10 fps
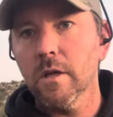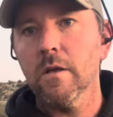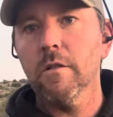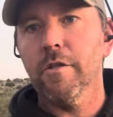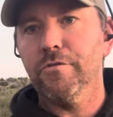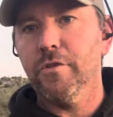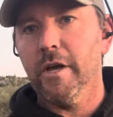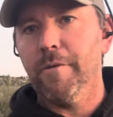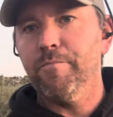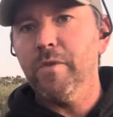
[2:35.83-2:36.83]
Look at this
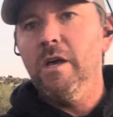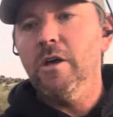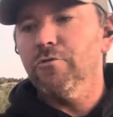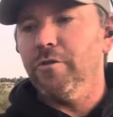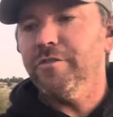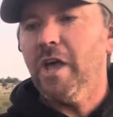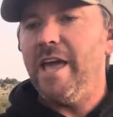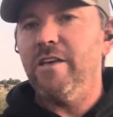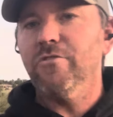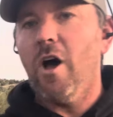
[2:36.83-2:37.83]
thing. So this guy
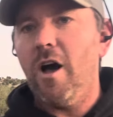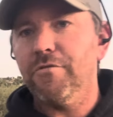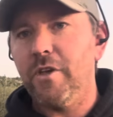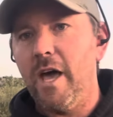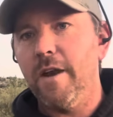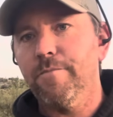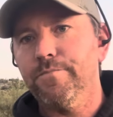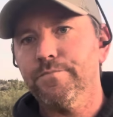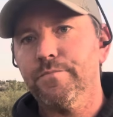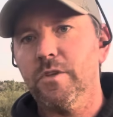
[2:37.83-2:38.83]
is offset.
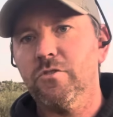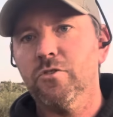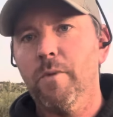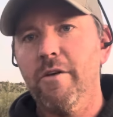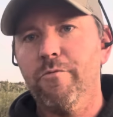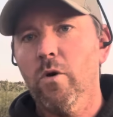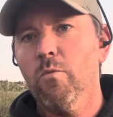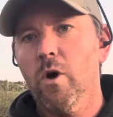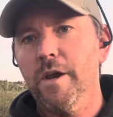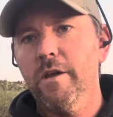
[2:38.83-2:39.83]
This is my Form
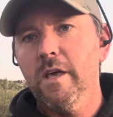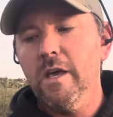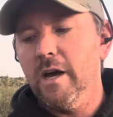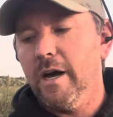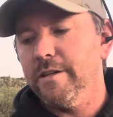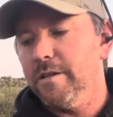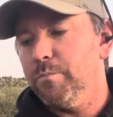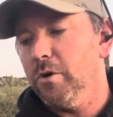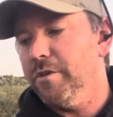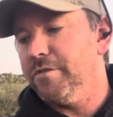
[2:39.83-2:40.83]
1. I did
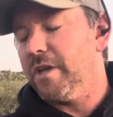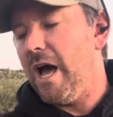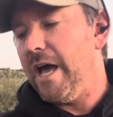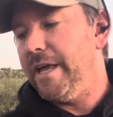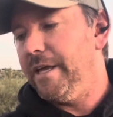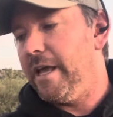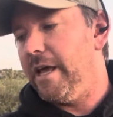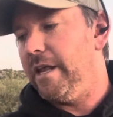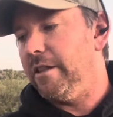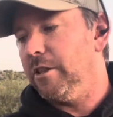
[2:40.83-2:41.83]
build this guy,
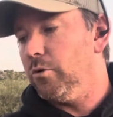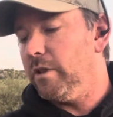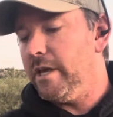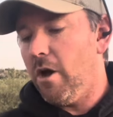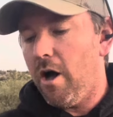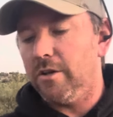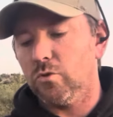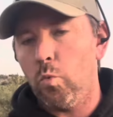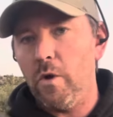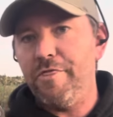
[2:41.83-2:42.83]
and it literally costs,
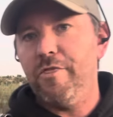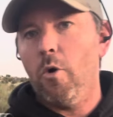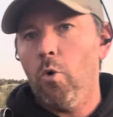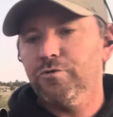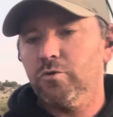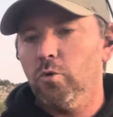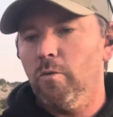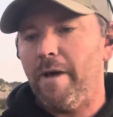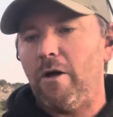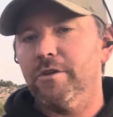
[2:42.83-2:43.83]
with the old school
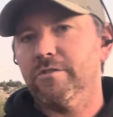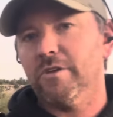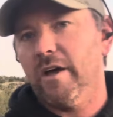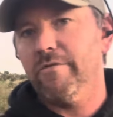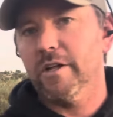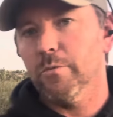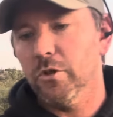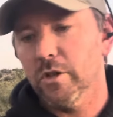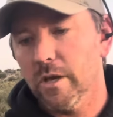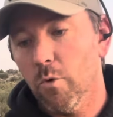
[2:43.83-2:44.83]
mount that is not
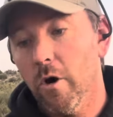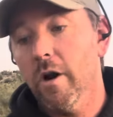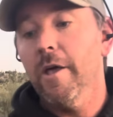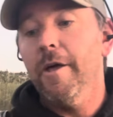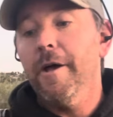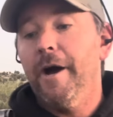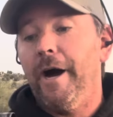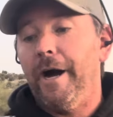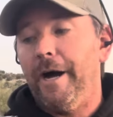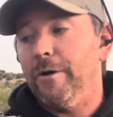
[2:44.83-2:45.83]
available anymore,
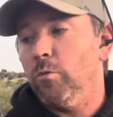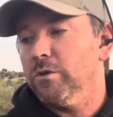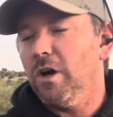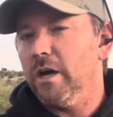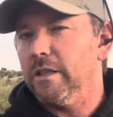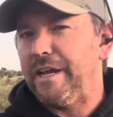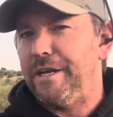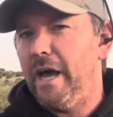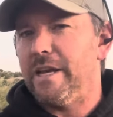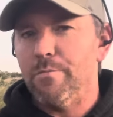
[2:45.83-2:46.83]
we're talking like
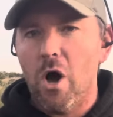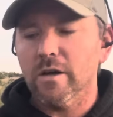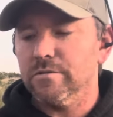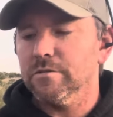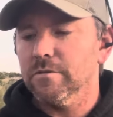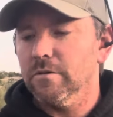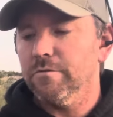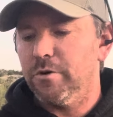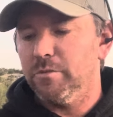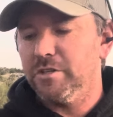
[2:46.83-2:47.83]
90 bucks
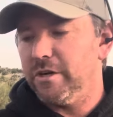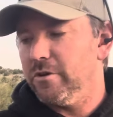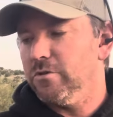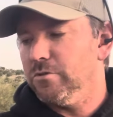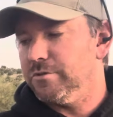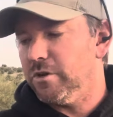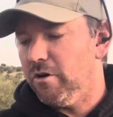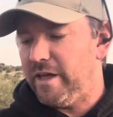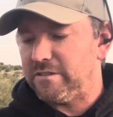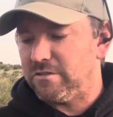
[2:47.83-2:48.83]
for materials and all
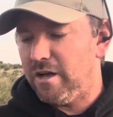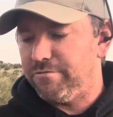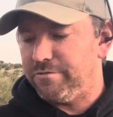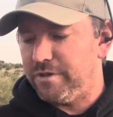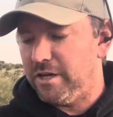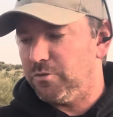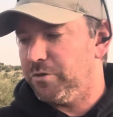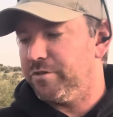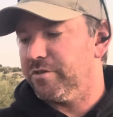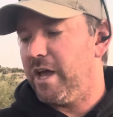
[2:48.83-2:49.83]
that stuff to
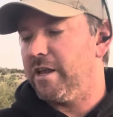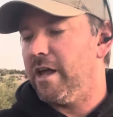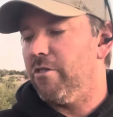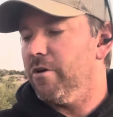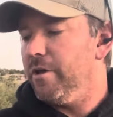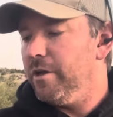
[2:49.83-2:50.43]
put this guy together.